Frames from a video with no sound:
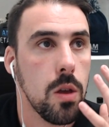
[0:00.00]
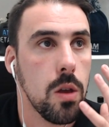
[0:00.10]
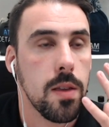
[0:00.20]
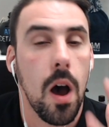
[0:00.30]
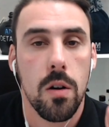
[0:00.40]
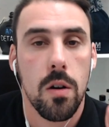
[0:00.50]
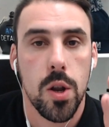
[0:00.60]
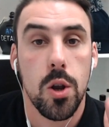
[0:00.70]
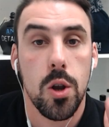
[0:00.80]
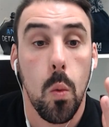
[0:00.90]
it's hard
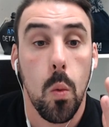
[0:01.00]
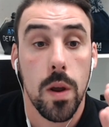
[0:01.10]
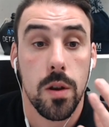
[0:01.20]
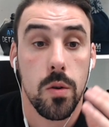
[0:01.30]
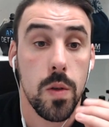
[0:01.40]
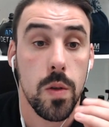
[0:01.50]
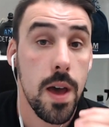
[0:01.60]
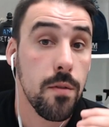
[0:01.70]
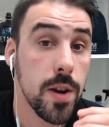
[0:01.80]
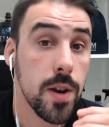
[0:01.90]
to not want to do
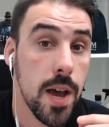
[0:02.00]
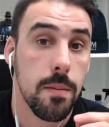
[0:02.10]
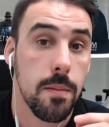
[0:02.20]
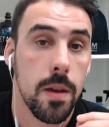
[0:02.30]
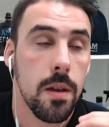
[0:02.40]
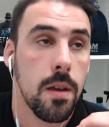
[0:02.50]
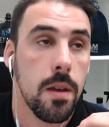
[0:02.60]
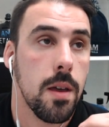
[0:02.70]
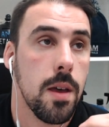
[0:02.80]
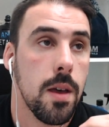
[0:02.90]
that every time.
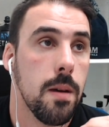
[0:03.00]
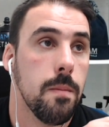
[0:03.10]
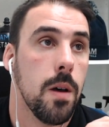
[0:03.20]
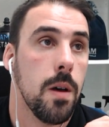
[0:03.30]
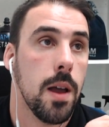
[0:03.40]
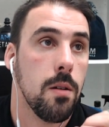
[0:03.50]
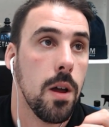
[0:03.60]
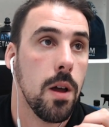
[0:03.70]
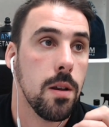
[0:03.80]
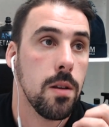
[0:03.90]
And
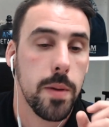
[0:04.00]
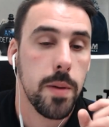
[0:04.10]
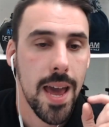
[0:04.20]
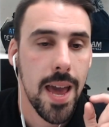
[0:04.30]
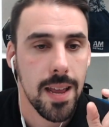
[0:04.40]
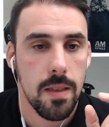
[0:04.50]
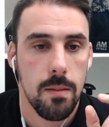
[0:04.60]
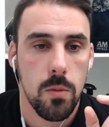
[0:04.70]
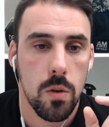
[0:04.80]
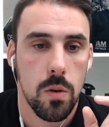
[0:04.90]
be getting into
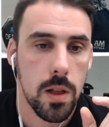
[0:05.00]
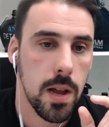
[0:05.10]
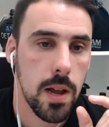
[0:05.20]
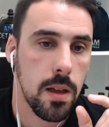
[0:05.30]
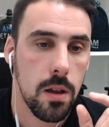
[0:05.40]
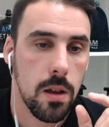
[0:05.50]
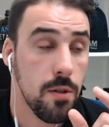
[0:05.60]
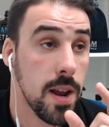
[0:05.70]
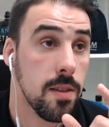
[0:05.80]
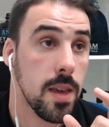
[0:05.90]
them nooks and
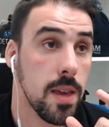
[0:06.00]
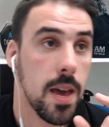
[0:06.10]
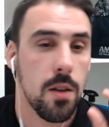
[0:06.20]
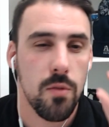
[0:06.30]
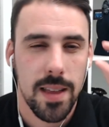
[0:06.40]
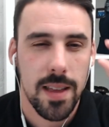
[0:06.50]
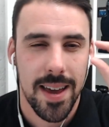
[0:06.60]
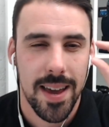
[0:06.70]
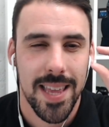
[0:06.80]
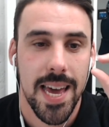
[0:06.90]
crannies and getting really
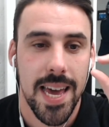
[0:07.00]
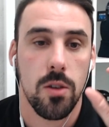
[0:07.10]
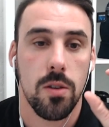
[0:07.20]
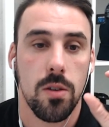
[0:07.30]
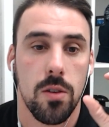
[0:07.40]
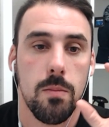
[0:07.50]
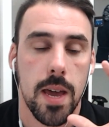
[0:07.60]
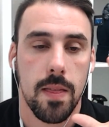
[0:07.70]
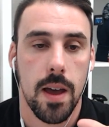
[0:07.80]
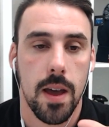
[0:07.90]
tight to the edges and making
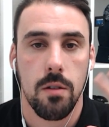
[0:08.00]
that